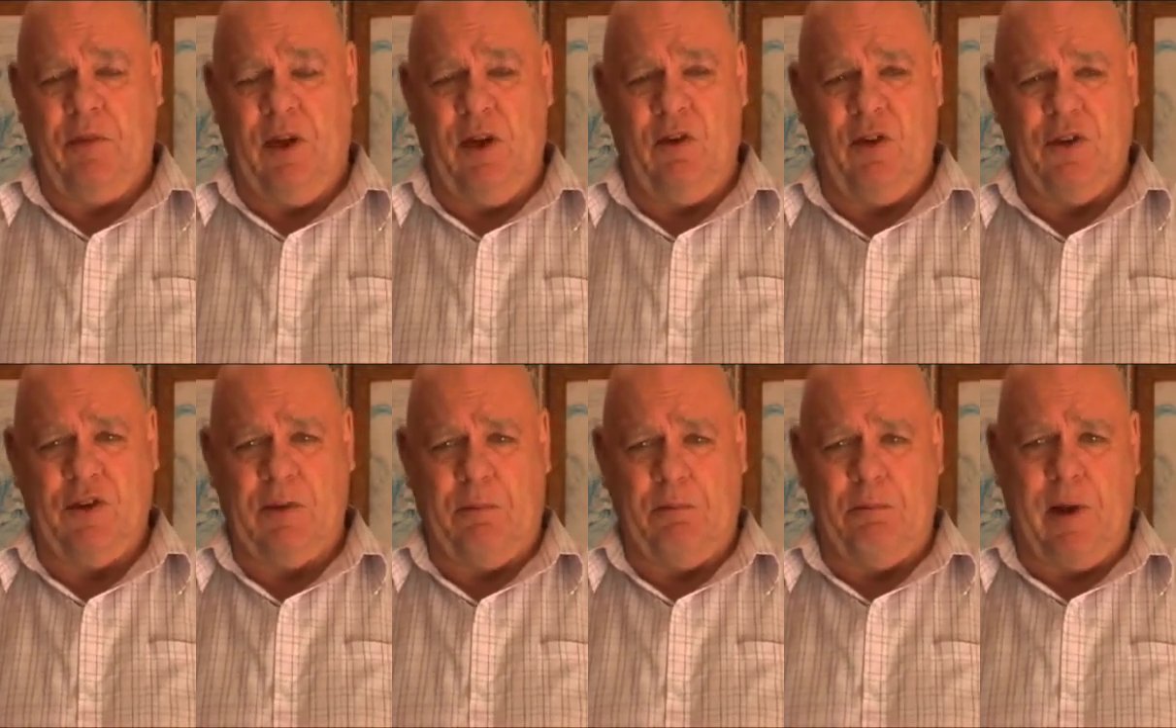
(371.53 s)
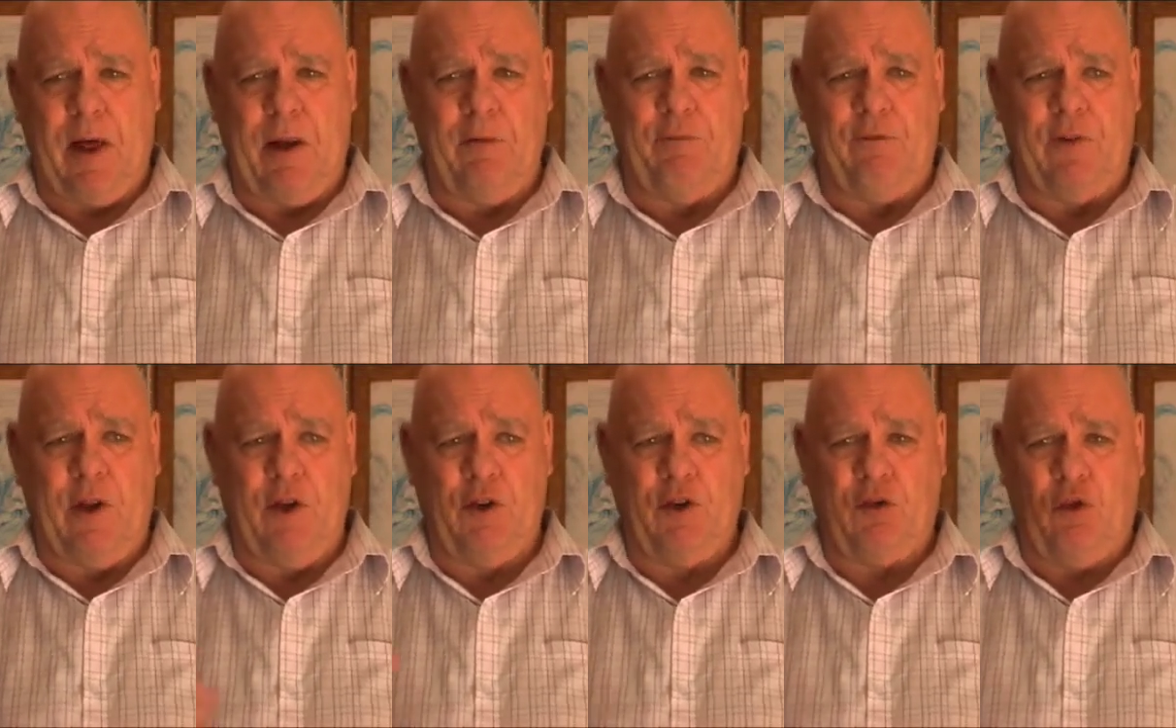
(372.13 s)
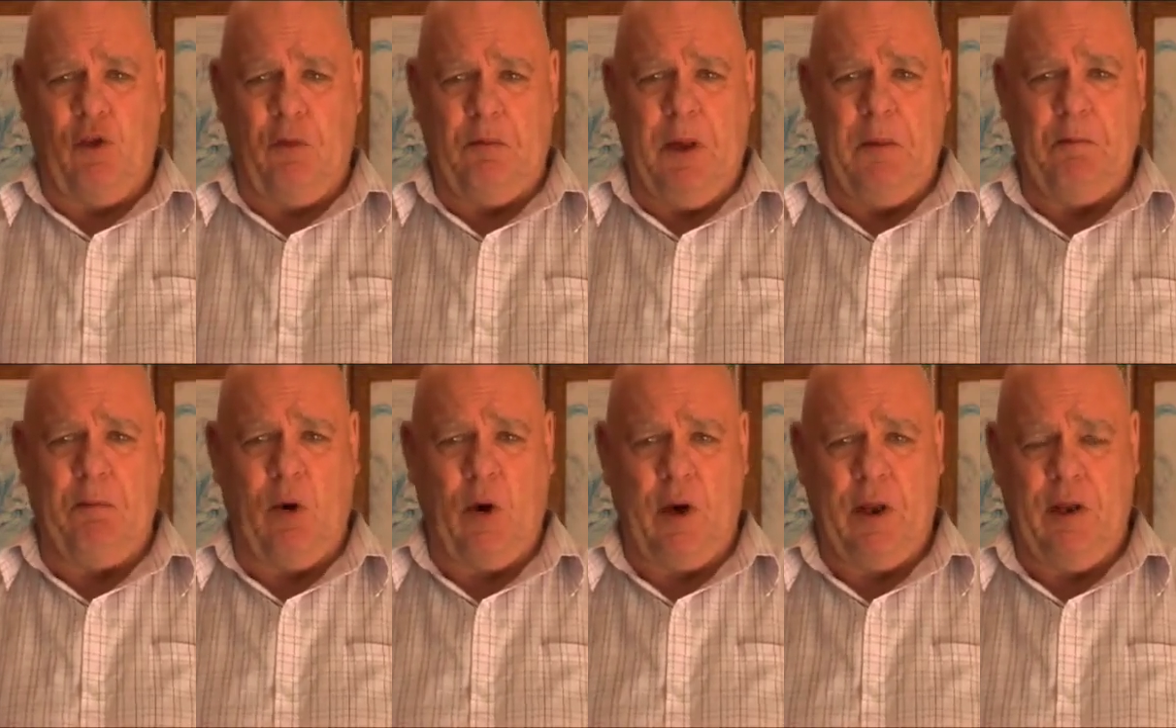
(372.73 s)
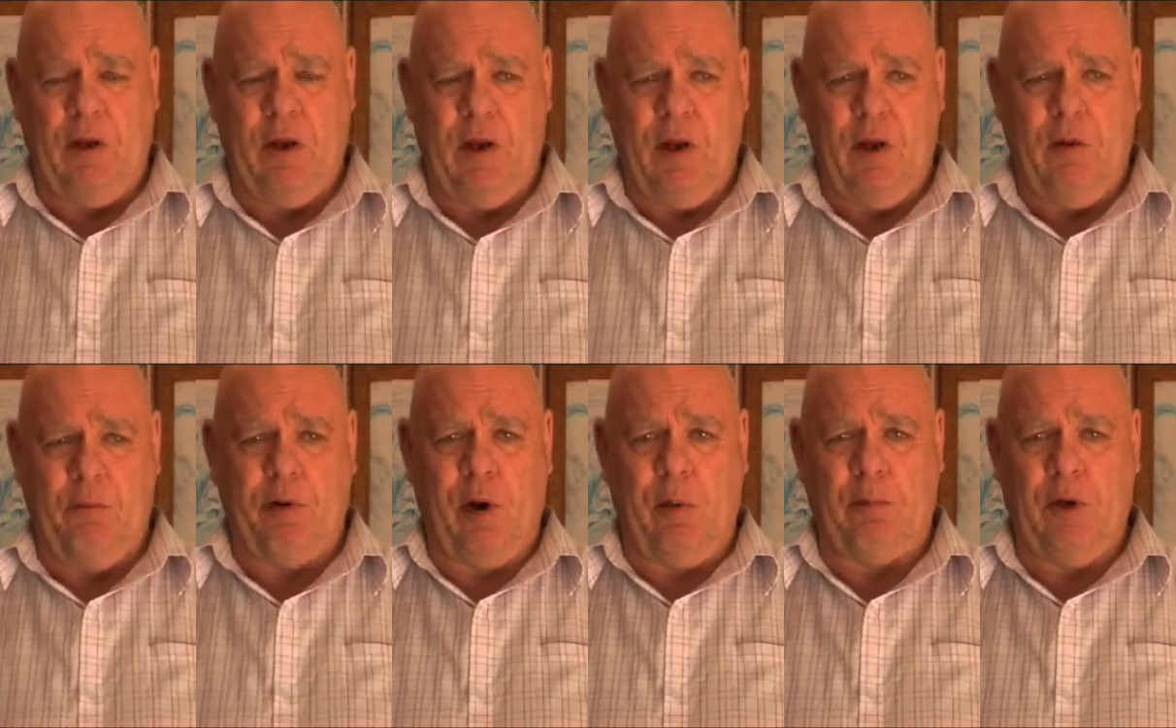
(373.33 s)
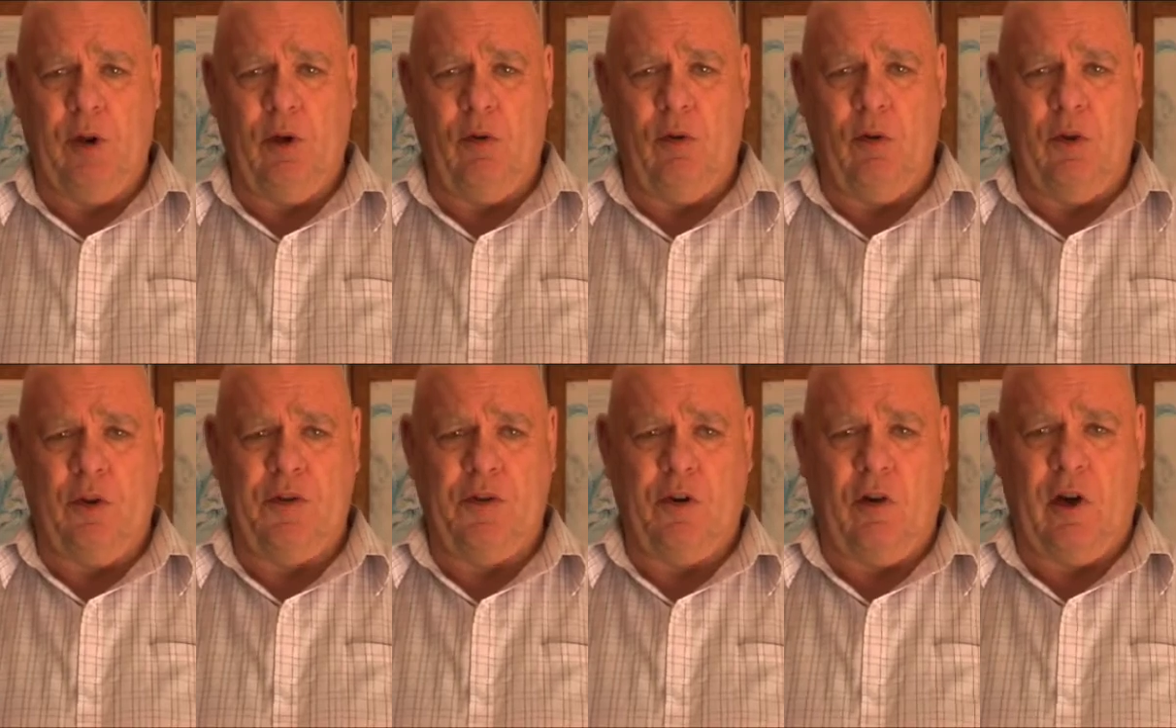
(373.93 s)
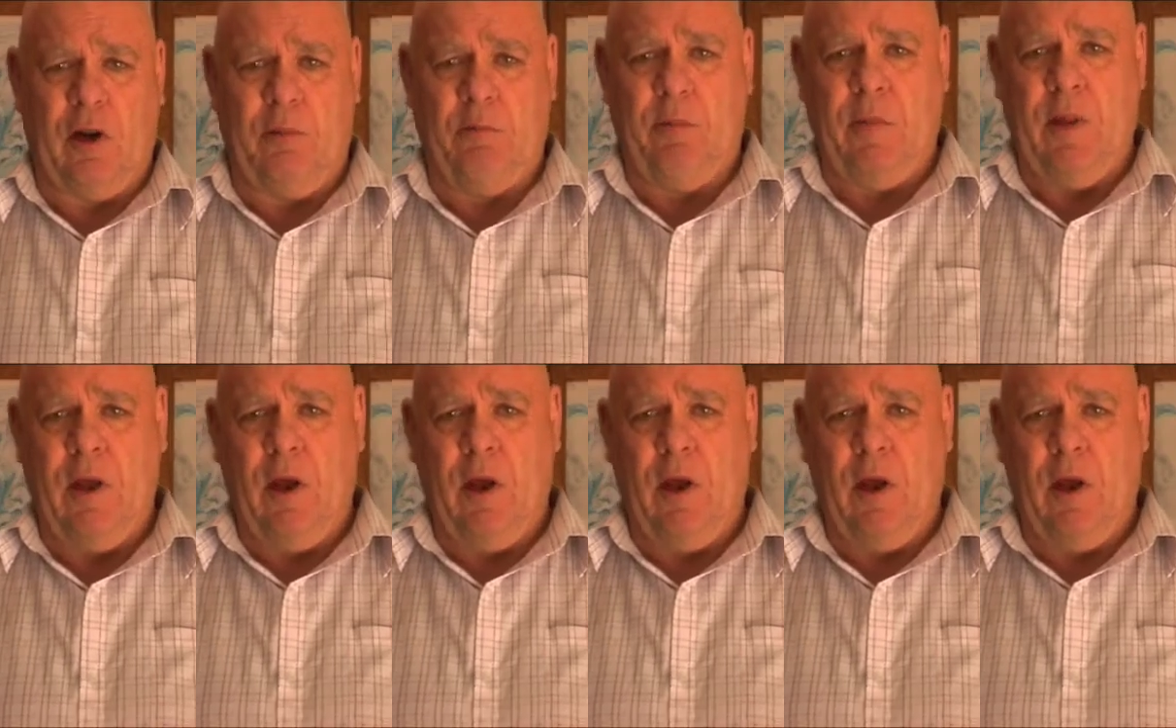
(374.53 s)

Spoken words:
because the blood flows through my body properly all the time.